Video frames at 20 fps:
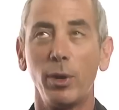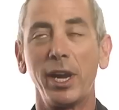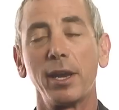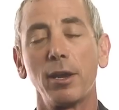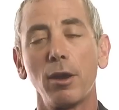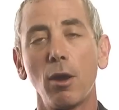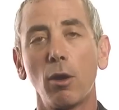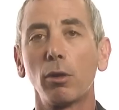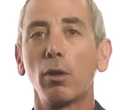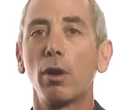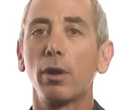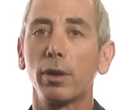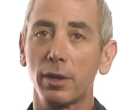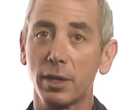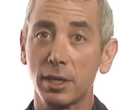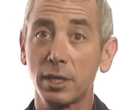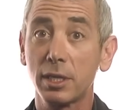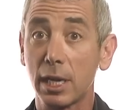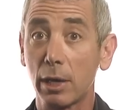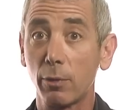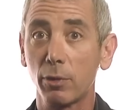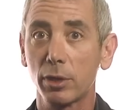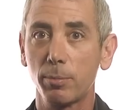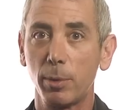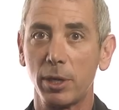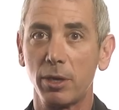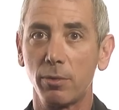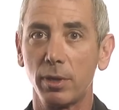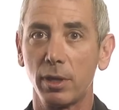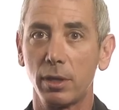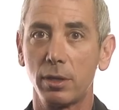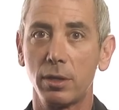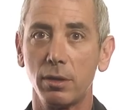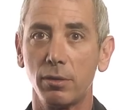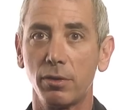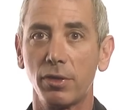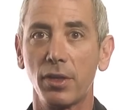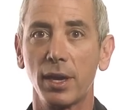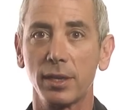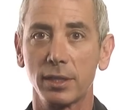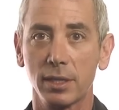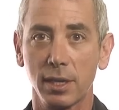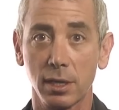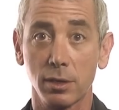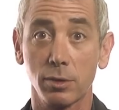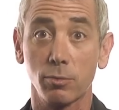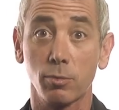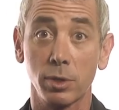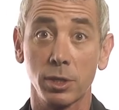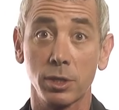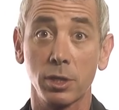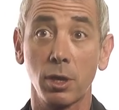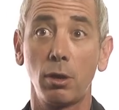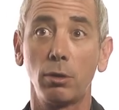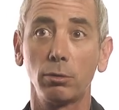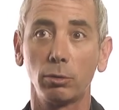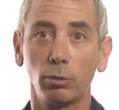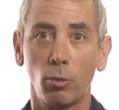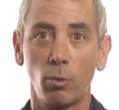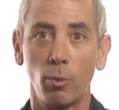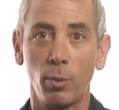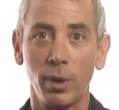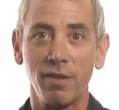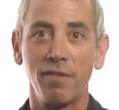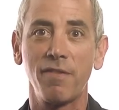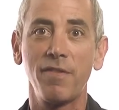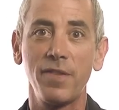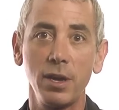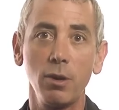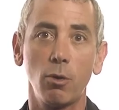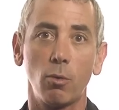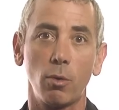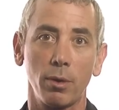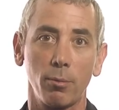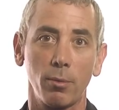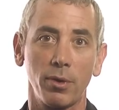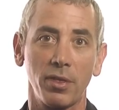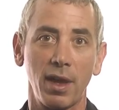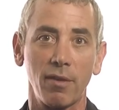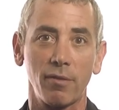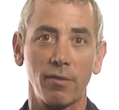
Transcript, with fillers: we can no longer distinguish between the two things. And as a result, we feel one with